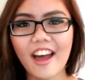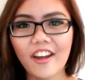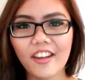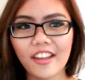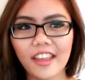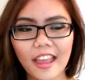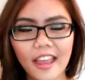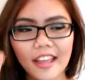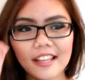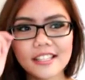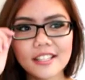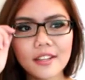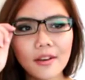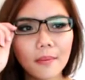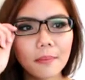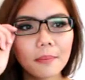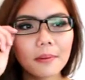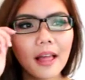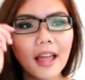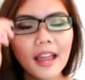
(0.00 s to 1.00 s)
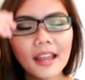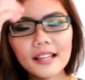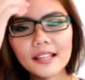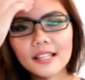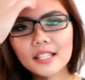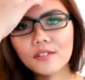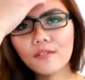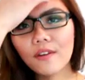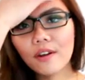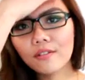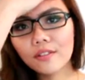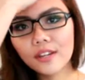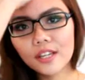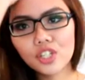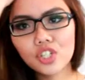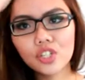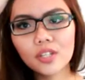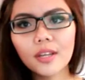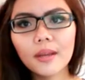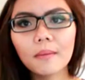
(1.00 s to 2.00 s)
Okay, so applying this
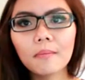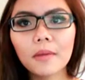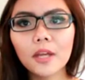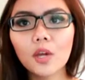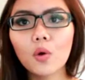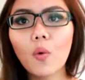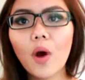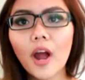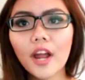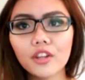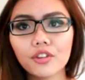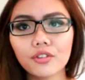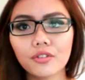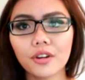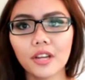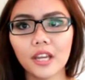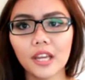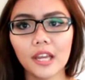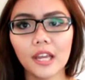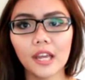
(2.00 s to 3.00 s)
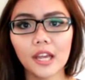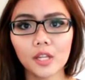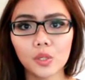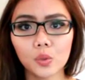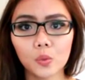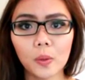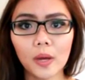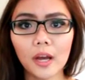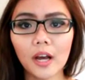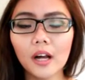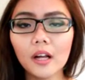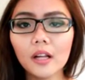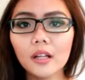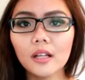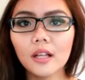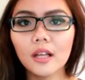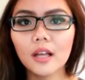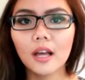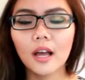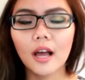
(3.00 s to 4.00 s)
foundation can be quite tricky as well.